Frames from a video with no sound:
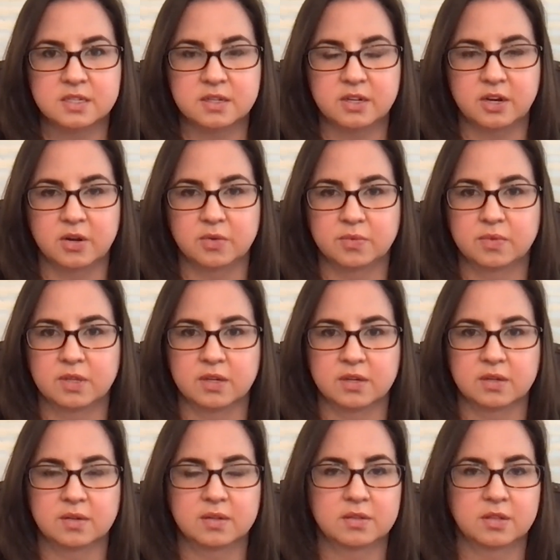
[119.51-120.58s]

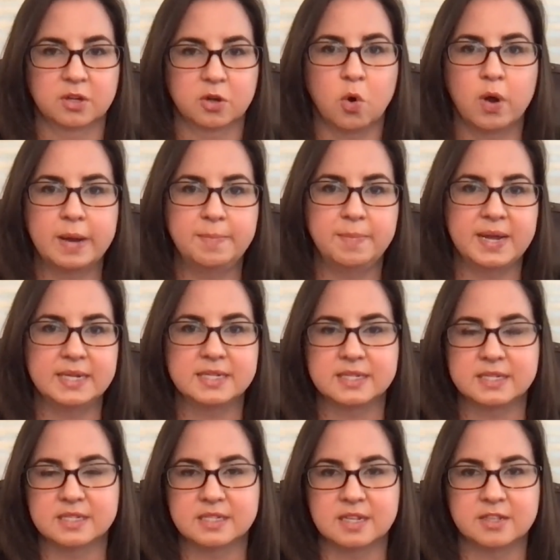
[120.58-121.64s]
the
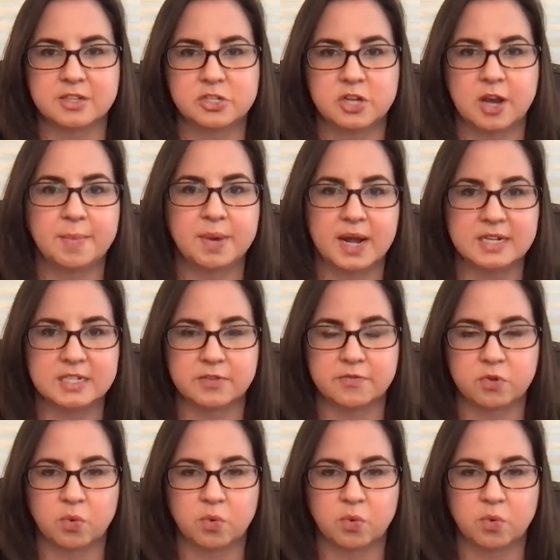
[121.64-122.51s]
Coinbases and the Geminis of the